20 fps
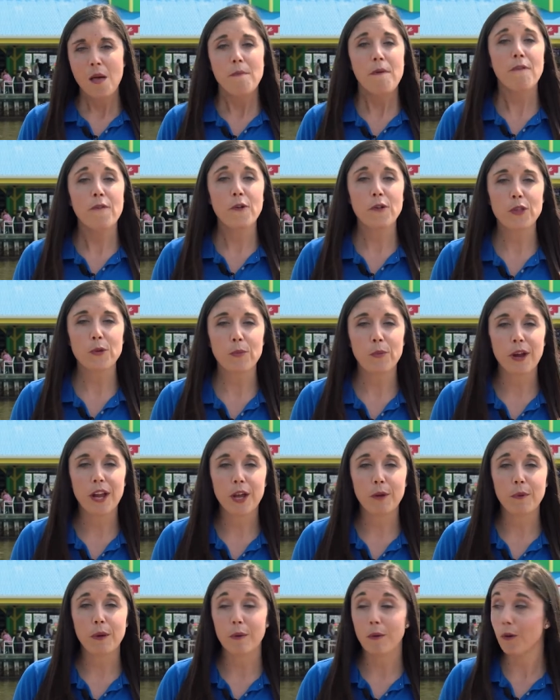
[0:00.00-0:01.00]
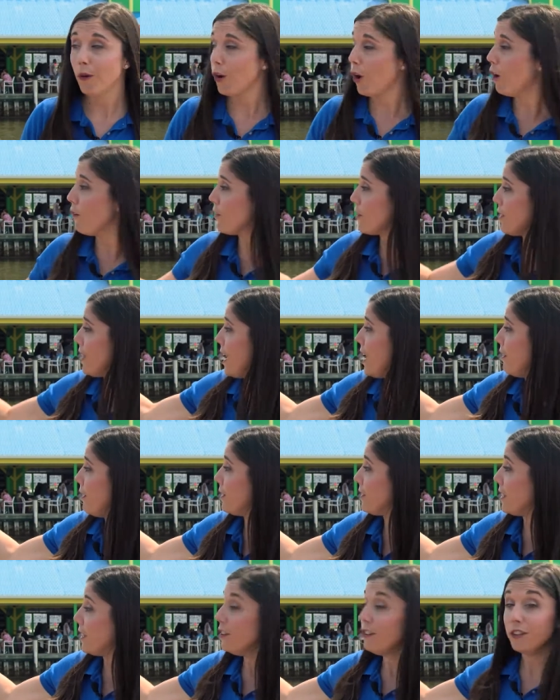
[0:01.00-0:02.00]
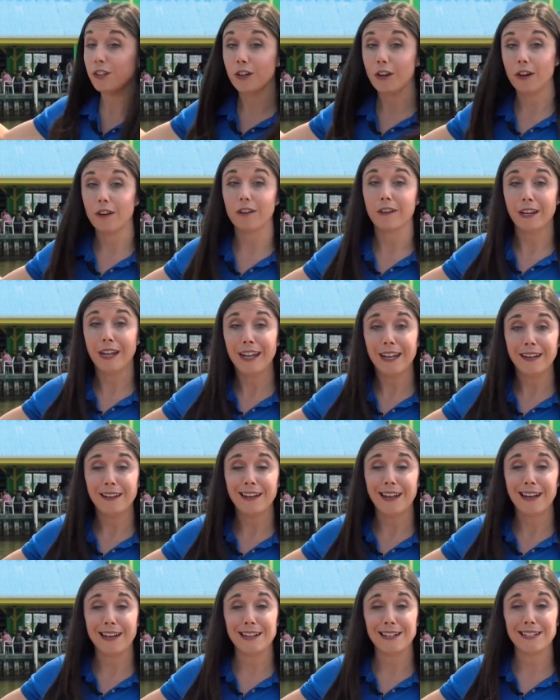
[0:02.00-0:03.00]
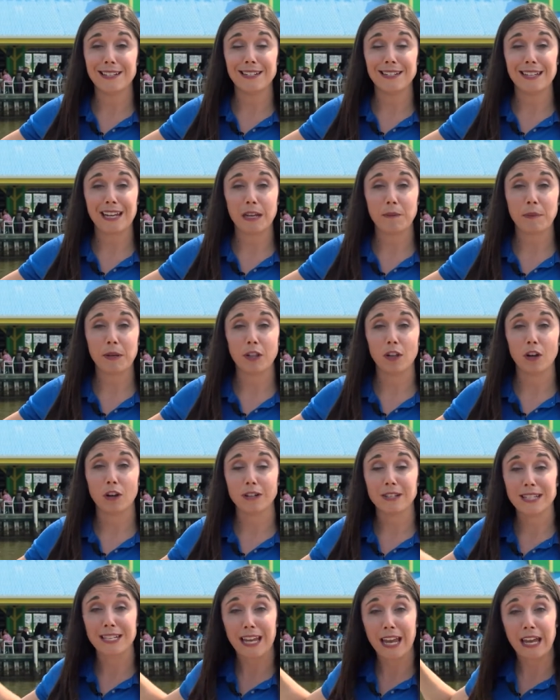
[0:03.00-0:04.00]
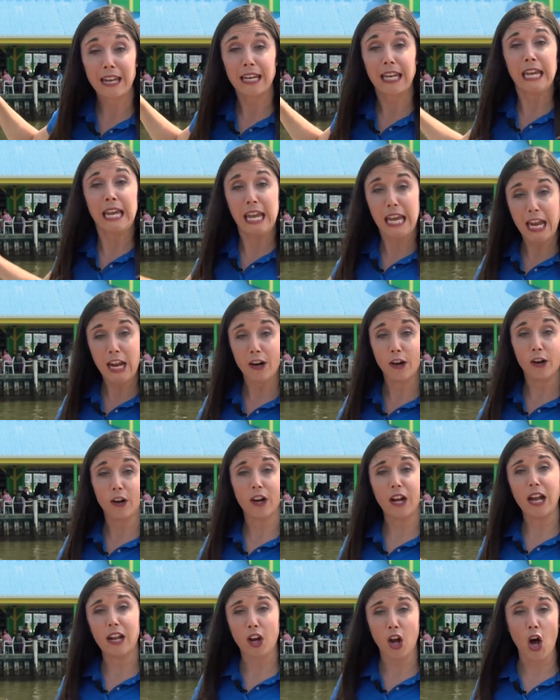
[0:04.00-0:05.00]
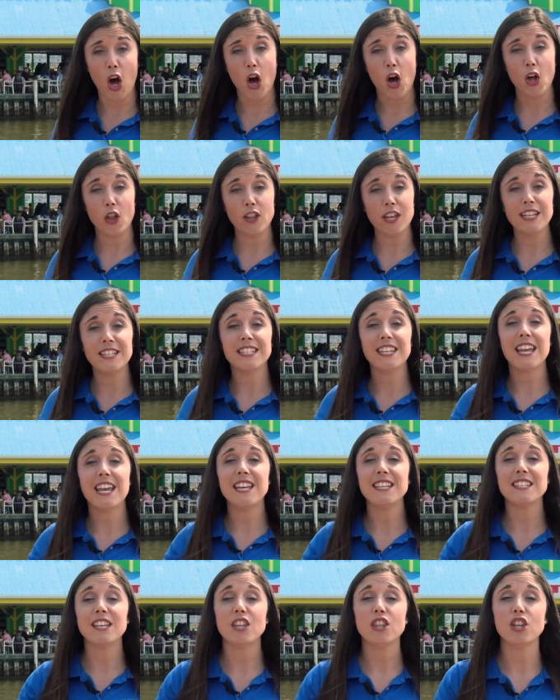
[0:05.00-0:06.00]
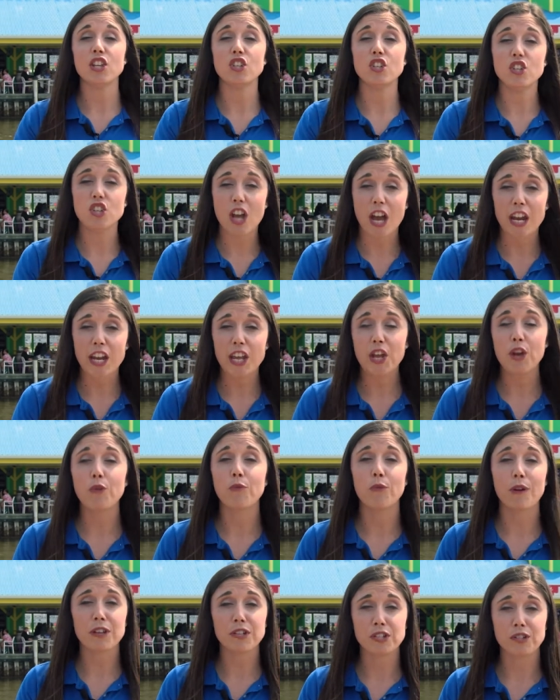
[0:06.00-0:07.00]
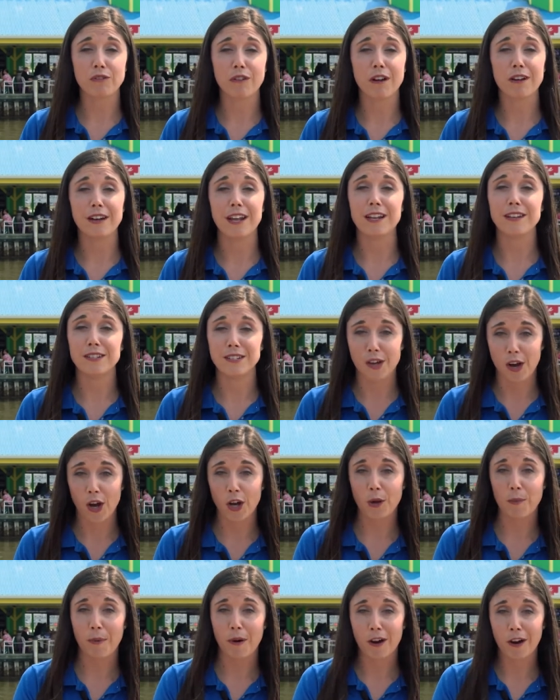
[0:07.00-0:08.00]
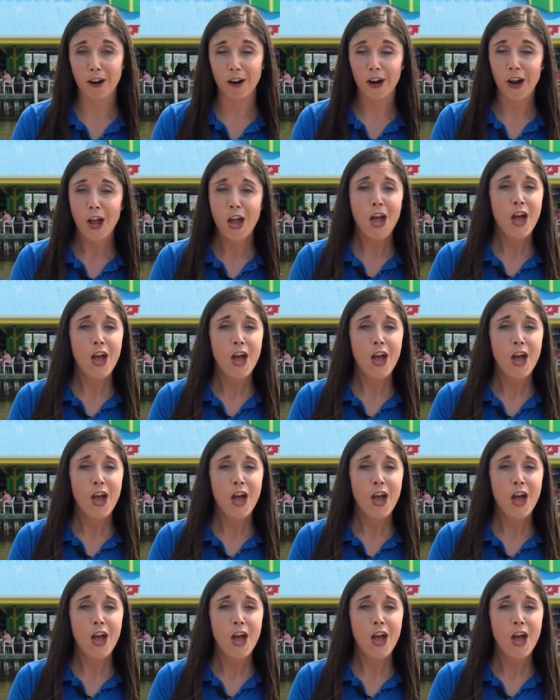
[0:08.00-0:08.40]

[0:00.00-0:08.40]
Before the break, we were over there at the Hilton Garden Inn, and it didn't take me long to get here at all. This is the Jetty Restaurant and Dock Bar.